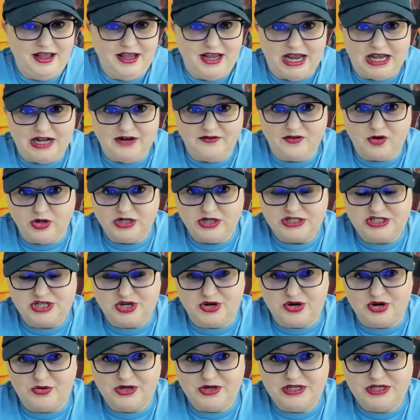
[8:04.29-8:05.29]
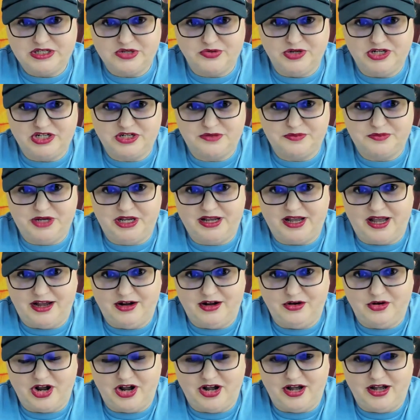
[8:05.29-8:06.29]
And of course, you can always reach me
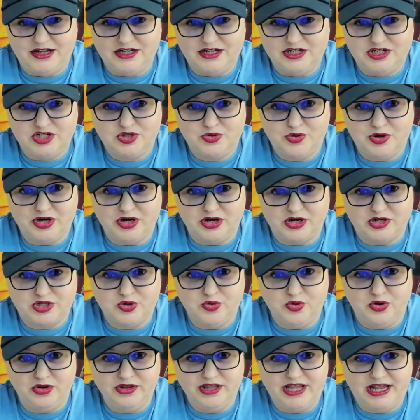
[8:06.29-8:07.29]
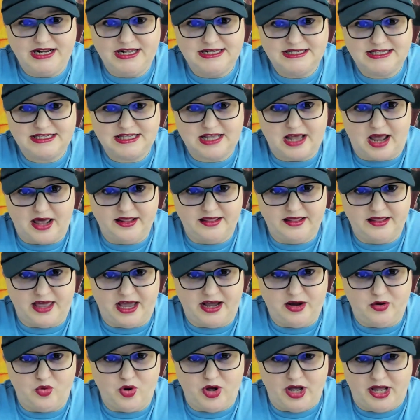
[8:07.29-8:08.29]
out on Twitter, 2 Old Ladies That
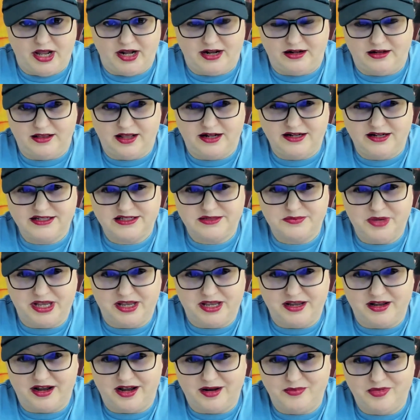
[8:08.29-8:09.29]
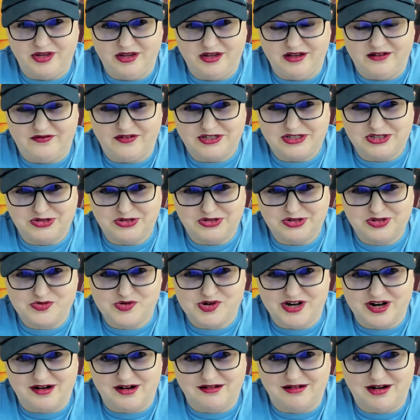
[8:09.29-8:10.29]
Won. That is me. I'm the official
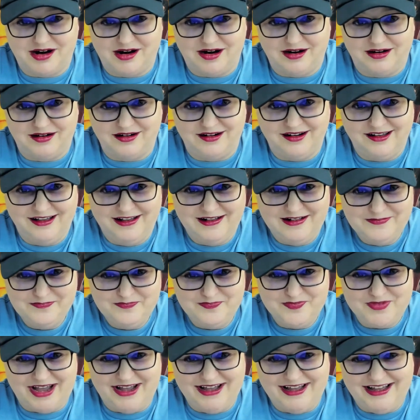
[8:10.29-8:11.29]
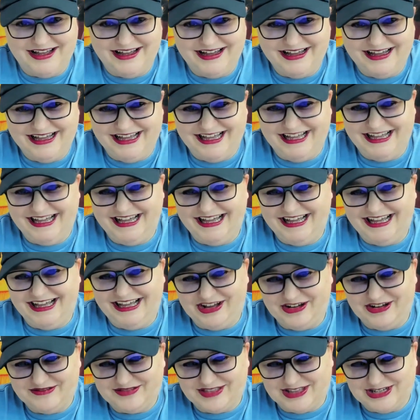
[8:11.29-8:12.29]
Twitterer
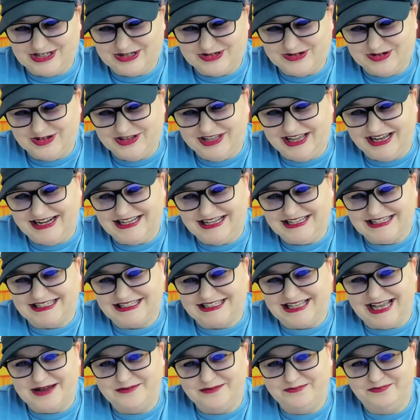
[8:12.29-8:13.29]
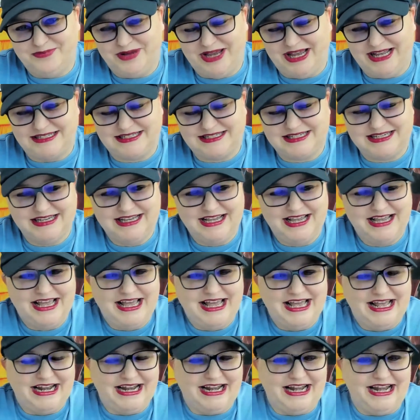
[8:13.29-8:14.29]
of the 2 Old Ladies That Bet
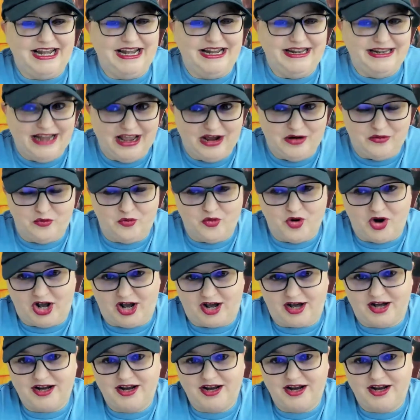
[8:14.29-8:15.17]
network.